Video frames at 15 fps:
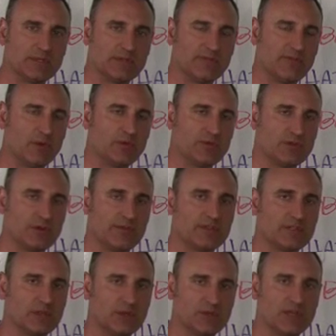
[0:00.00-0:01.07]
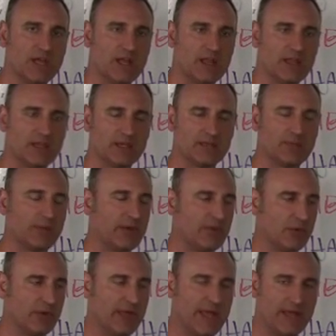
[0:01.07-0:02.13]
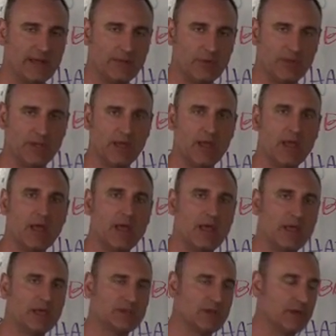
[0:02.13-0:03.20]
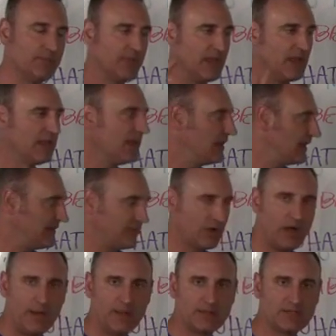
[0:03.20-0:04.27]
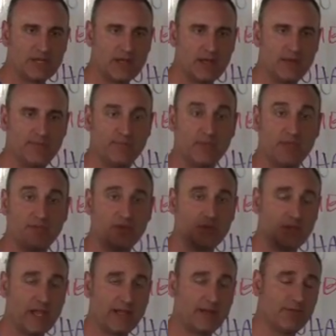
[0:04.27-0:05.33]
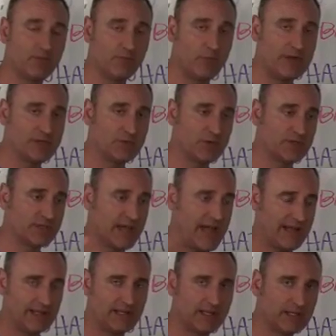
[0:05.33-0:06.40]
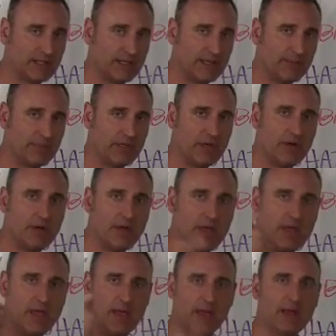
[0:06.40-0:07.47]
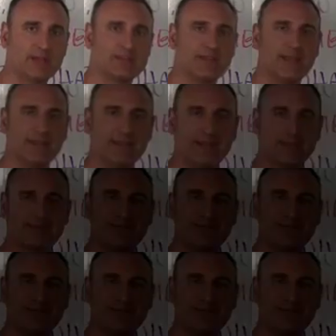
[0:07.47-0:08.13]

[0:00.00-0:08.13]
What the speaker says: and phone service and those kind of things. I'll be real candid with you. So leave your comments. If you'd like a resource guide, click the link below, and I'll see you in the next